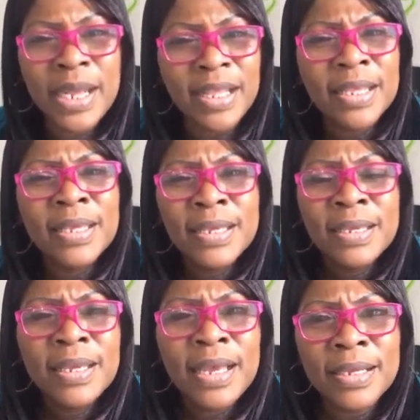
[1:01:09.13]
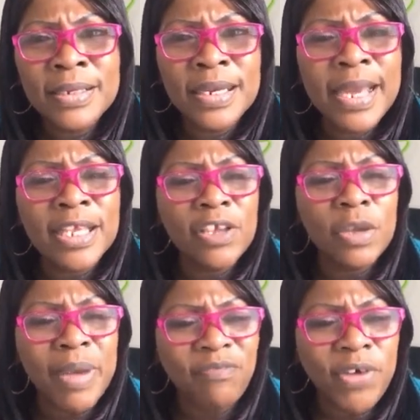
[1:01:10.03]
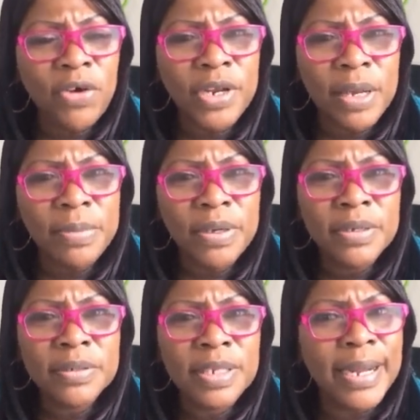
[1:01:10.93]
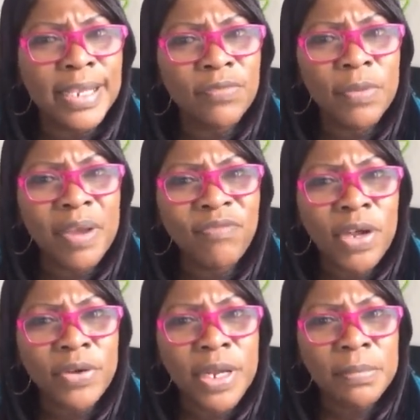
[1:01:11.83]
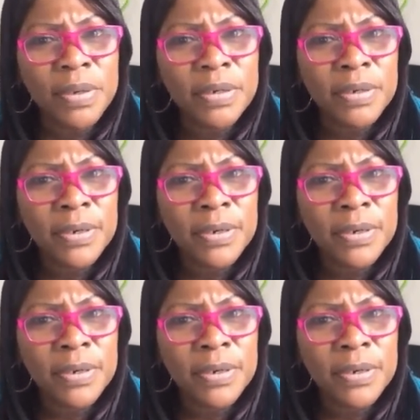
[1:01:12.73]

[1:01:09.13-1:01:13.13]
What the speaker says: And didn't I give you my phone number? Did I give you my phone number?